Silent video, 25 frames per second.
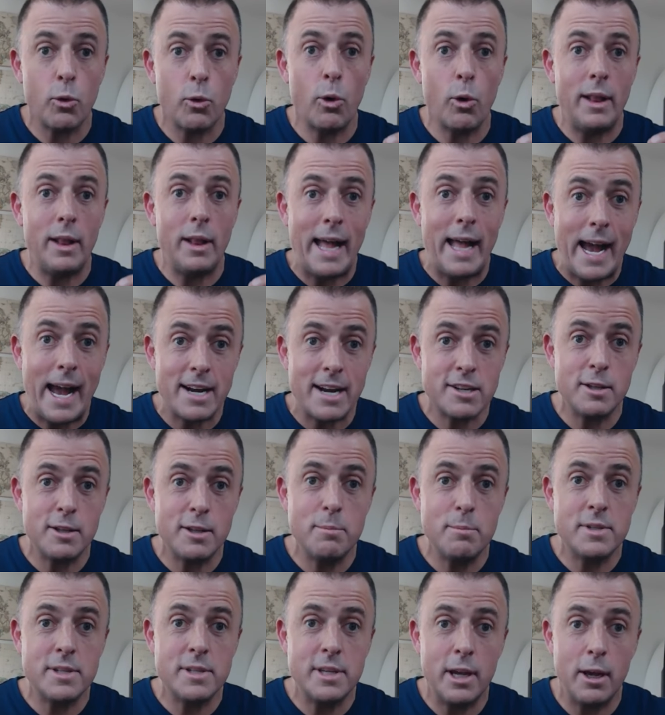or lash
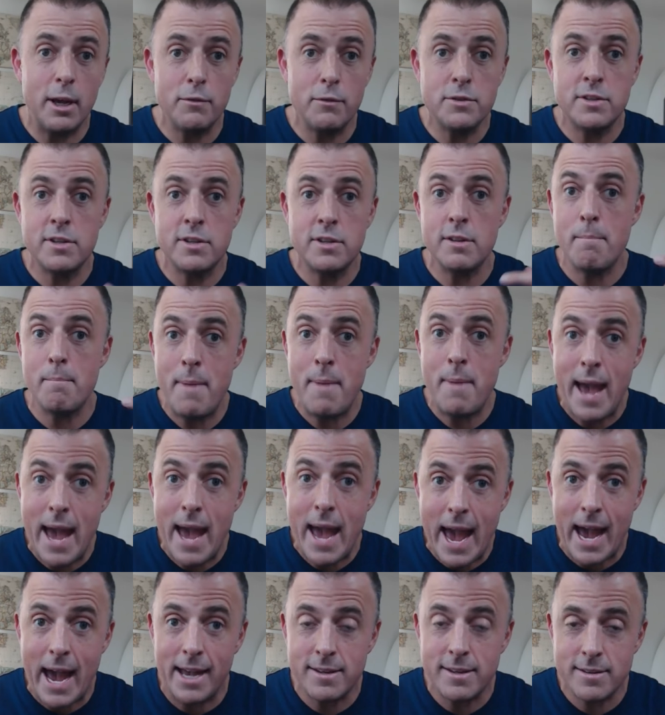themselves to the
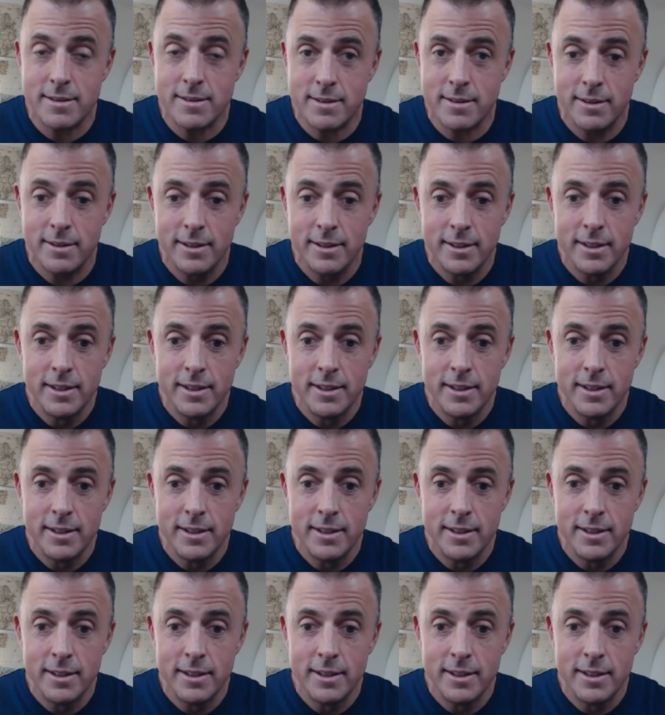mast.